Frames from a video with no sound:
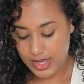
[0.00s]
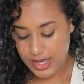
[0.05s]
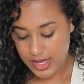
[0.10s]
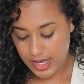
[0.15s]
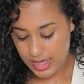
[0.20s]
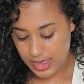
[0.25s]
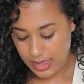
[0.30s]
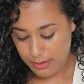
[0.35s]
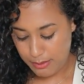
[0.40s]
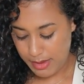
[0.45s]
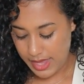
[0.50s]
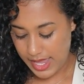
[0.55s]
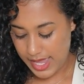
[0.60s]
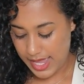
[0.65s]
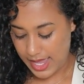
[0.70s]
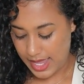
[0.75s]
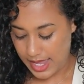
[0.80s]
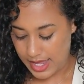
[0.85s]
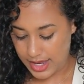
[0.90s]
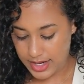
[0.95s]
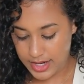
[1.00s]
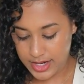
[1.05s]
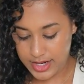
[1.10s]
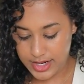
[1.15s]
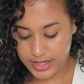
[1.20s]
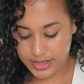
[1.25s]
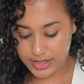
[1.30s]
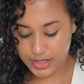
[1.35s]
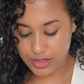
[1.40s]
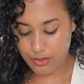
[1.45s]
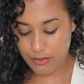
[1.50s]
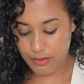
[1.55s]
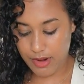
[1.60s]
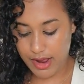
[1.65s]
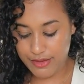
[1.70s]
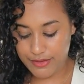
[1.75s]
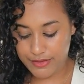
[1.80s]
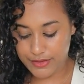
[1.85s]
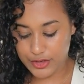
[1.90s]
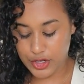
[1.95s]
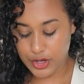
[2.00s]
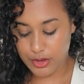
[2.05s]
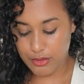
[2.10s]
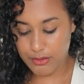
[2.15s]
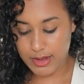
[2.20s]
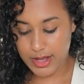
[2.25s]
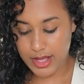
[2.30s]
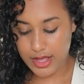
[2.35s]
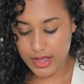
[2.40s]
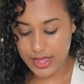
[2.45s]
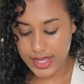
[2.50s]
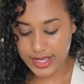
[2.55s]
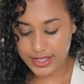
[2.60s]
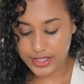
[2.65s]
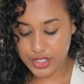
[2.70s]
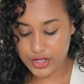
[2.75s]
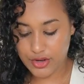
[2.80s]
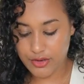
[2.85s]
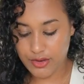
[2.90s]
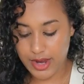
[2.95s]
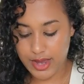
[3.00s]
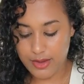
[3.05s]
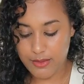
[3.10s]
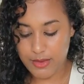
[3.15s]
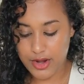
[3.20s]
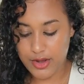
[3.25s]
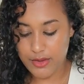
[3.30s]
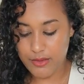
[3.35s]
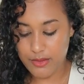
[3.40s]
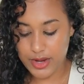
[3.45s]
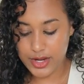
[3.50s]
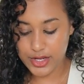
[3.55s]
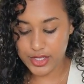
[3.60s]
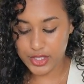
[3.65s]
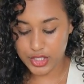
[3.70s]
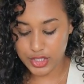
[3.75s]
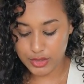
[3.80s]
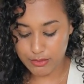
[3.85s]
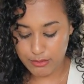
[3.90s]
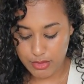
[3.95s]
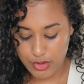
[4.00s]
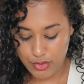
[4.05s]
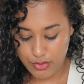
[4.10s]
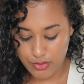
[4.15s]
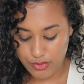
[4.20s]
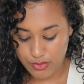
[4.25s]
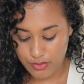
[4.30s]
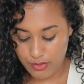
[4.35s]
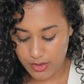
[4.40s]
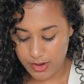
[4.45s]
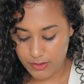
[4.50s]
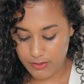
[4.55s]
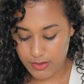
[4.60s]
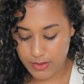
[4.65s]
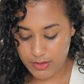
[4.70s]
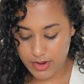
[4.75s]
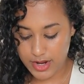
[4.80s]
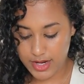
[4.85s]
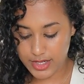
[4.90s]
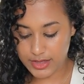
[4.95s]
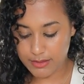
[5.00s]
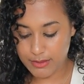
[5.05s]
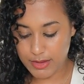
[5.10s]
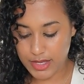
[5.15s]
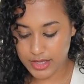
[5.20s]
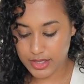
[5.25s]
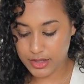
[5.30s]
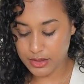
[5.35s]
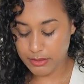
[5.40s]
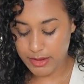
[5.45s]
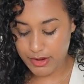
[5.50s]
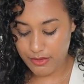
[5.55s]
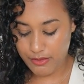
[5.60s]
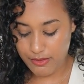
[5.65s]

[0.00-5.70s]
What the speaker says: in the pan. It's a rough dough ball. That's great. We don't want a smooth one. We want it to be a little bit